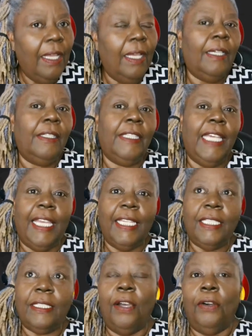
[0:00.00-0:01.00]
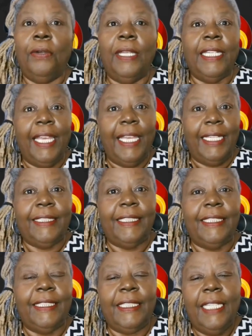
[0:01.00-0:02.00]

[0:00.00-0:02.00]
Okay, so in essence,